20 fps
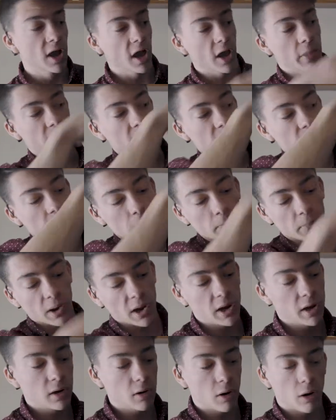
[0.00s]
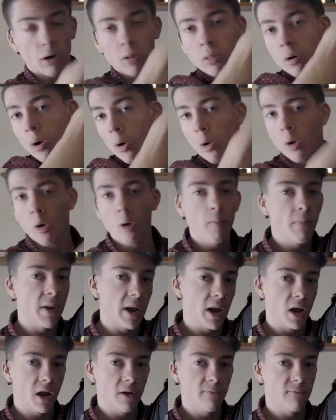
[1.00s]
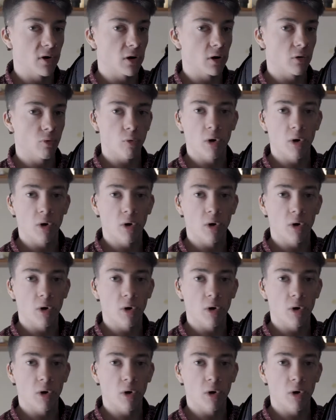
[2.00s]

and then combine all the whole bag for